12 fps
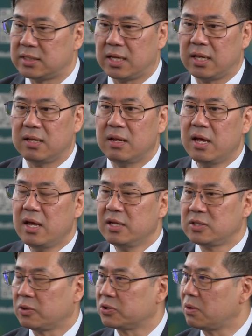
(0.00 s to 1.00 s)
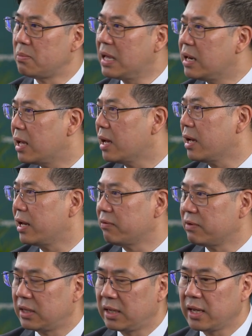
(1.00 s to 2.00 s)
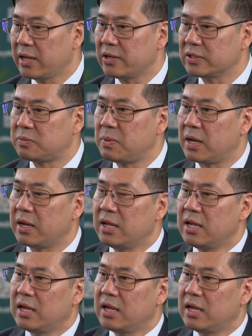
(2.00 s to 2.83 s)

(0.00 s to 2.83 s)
it's in social media and everything else, but